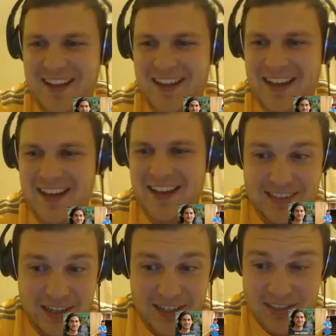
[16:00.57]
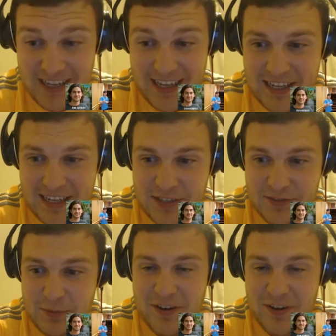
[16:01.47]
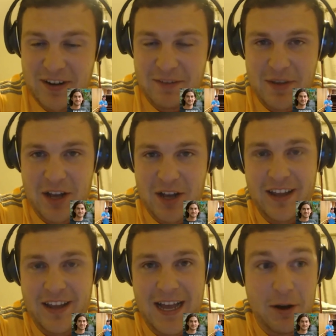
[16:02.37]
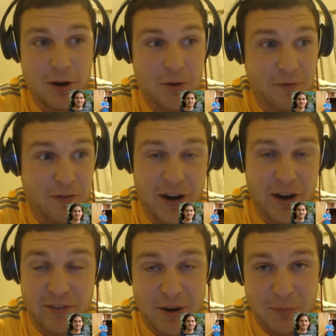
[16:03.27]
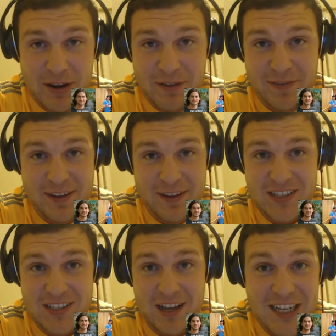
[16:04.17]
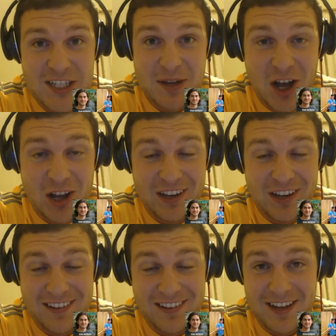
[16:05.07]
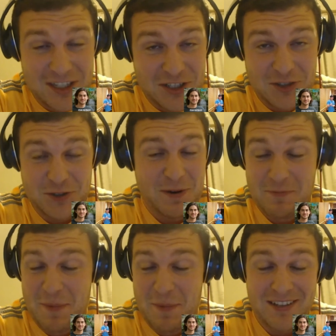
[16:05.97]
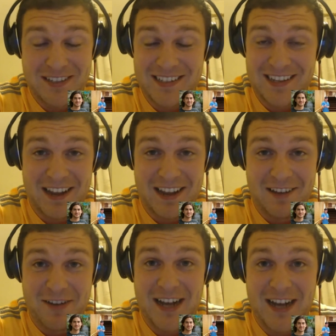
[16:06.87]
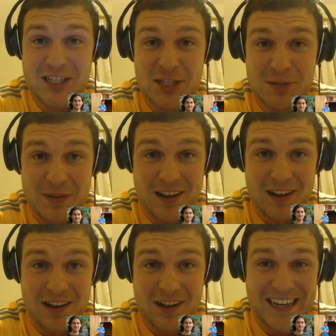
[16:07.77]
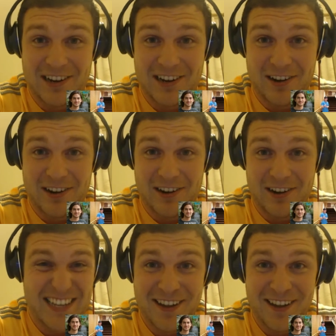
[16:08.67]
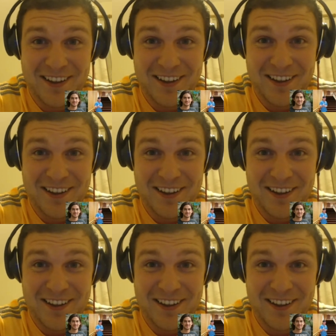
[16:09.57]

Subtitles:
Listen, guys, just again, thanks very much for having me on. Very, very briefly, I've actually been on. I actually just remembered this today. I've actually been online a year since yesterday.